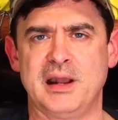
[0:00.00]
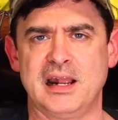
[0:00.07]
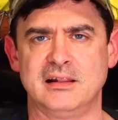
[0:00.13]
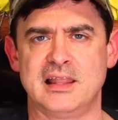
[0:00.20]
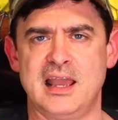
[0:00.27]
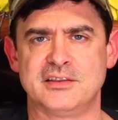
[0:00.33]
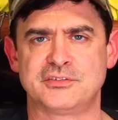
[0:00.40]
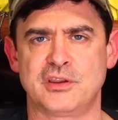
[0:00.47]
by
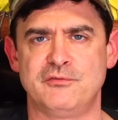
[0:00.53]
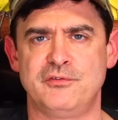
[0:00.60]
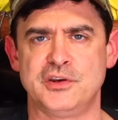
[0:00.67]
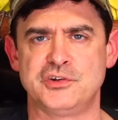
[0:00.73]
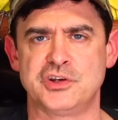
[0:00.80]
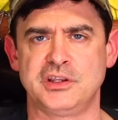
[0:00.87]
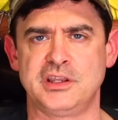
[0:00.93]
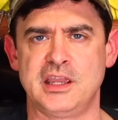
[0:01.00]
Alaska
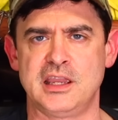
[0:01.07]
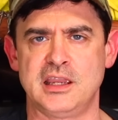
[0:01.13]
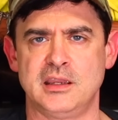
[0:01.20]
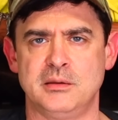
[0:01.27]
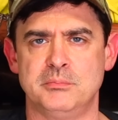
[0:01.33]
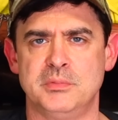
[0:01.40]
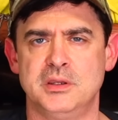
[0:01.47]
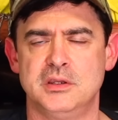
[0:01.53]
Fish and
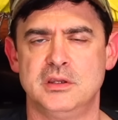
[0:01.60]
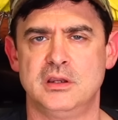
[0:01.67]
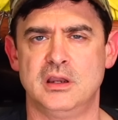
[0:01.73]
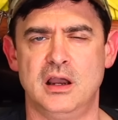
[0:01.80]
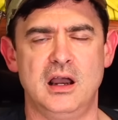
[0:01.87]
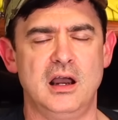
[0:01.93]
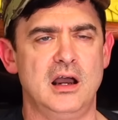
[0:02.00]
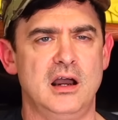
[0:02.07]
Game
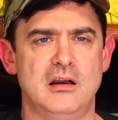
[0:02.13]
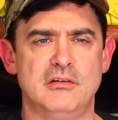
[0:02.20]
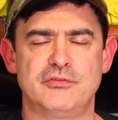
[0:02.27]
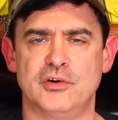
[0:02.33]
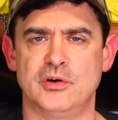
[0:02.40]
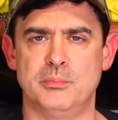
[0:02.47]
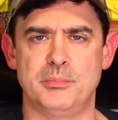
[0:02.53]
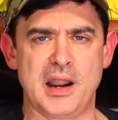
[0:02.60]
uh,
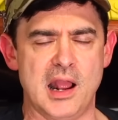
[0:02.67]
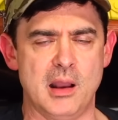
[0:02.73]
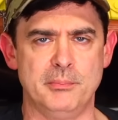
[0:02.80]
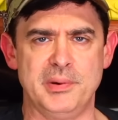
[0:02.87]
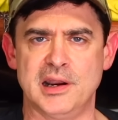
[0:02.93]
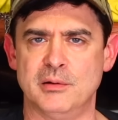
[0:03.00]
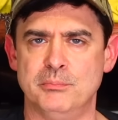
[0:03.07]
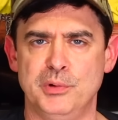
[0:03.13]
for brown
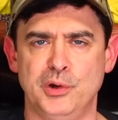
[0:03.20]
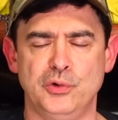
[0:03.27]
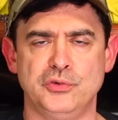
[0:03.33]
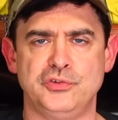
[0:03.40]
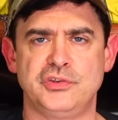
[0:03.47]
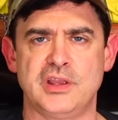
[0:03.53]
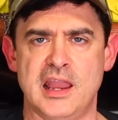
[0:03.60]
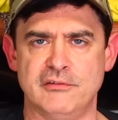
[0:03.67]
bear,
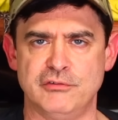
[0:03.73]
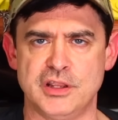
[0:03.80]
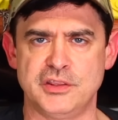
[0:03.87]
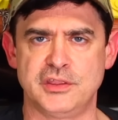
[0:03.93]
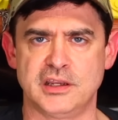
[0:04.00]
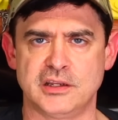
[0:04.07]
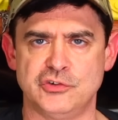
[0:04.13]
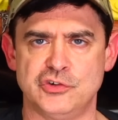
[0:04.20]
moose,
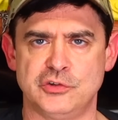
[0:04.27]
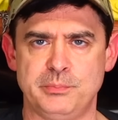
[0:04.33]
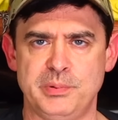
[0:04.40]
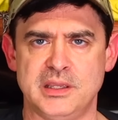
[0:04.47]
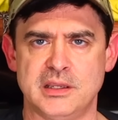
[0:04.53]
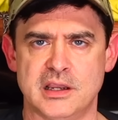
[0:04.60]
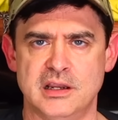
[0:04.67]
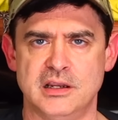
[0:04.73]
everything, just
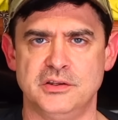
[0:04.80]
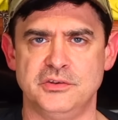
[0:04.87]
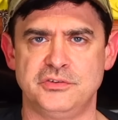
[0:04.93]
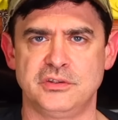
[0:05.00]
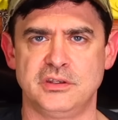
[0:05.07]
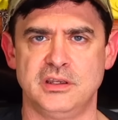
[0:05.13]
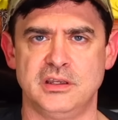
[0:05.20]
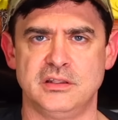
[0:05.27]

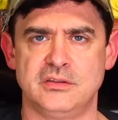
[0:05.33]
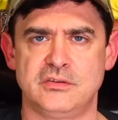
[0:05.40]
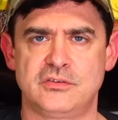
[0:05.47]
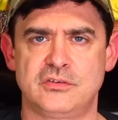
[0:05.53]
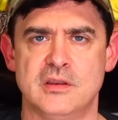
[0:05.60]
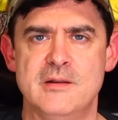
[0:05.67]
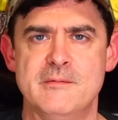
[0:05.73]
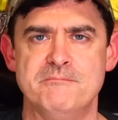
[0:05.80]
because
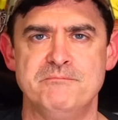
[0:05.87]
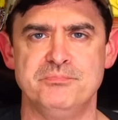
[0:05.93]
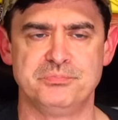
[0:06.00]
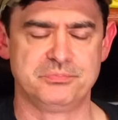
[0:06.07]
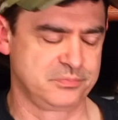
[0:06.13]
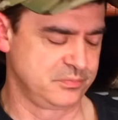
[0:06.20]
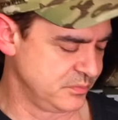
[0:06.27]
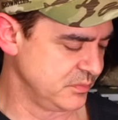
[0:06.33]
it's,
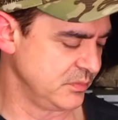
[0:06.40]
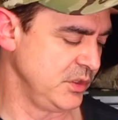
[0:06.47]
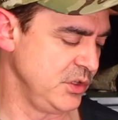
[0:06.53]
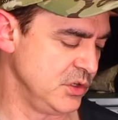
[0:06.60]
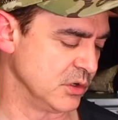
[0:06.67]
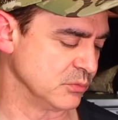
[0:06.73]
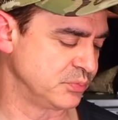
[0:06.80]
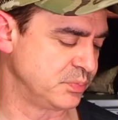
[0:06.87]

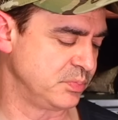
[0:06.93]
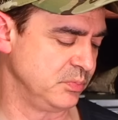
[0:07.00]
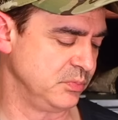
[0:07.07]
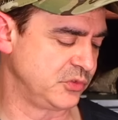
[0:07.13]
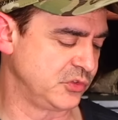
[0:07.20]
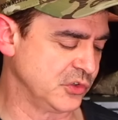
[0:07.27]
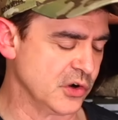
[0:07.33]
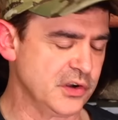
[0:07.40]
you know,
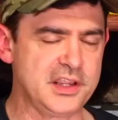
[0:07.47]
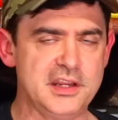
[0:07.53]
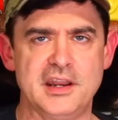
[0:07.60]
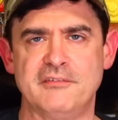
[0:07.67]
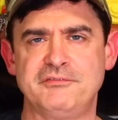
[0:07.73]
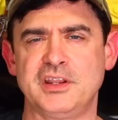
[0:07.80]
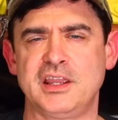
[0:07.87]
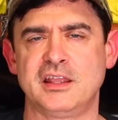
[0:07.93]
sturdy
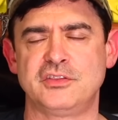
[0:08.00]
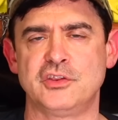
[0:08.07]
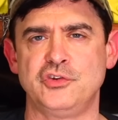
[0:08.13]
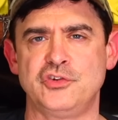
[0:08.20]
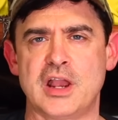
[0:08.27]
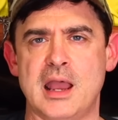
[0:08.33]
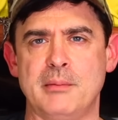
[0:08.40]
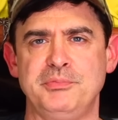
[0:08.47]
enough to get the
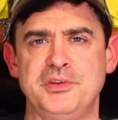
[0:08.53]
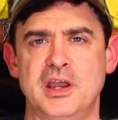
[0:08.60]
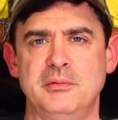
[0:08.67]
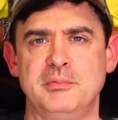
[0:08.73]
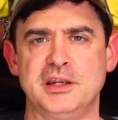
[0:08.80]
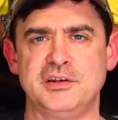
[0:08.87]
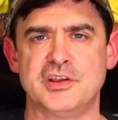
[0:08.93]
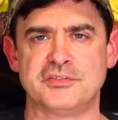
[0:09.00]
job done,
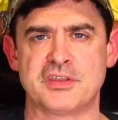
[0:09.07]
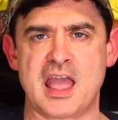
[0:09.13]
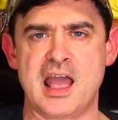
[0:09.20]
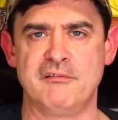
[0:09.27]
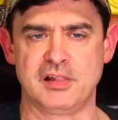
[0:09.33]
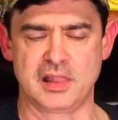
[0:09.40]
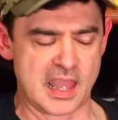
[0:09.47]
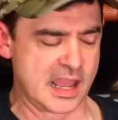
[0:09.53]
but it doesn't
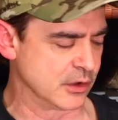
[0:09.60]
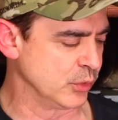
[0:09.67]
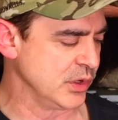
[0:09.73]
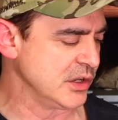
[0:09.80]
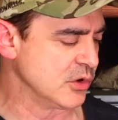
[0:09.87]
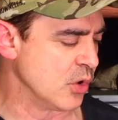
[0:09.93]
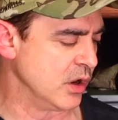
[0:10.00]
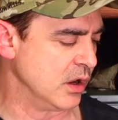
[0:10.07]
have a lot of
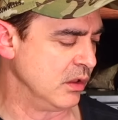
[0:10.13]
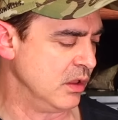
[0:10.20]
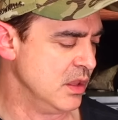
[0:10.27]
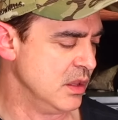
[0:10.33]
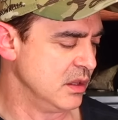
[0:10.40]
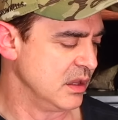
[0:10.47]
recoil.